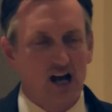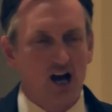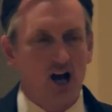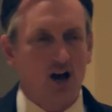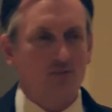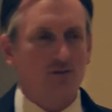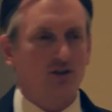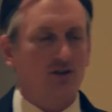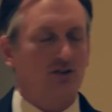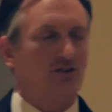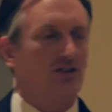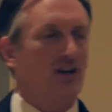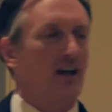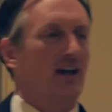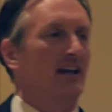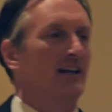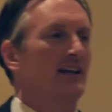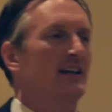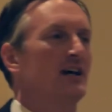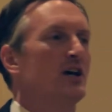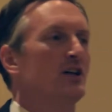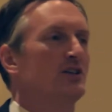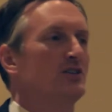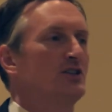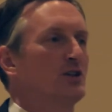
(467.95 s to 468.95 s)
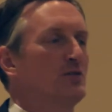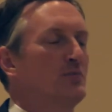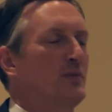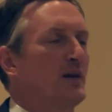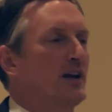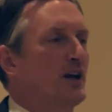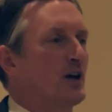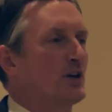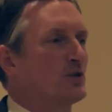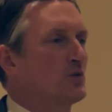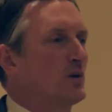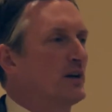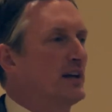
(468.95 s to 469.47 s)
I'm just saying, just
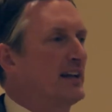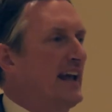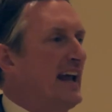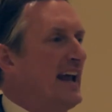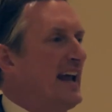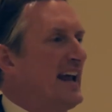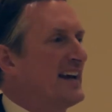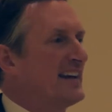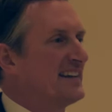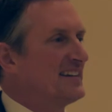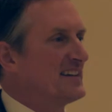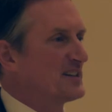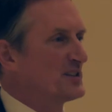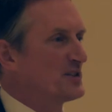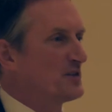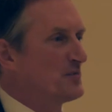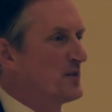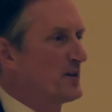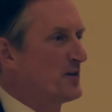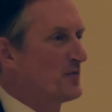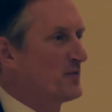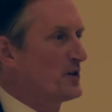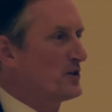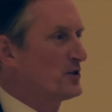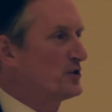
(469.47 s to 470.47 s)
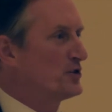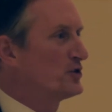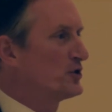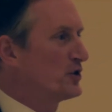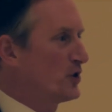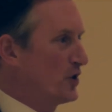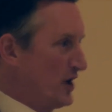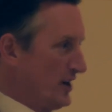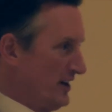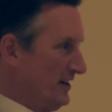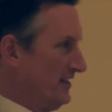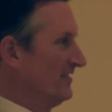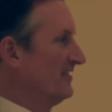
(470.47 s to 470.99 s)
because we can doesn't mean we
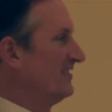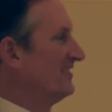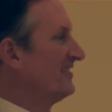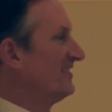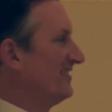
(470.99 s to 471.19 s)
should.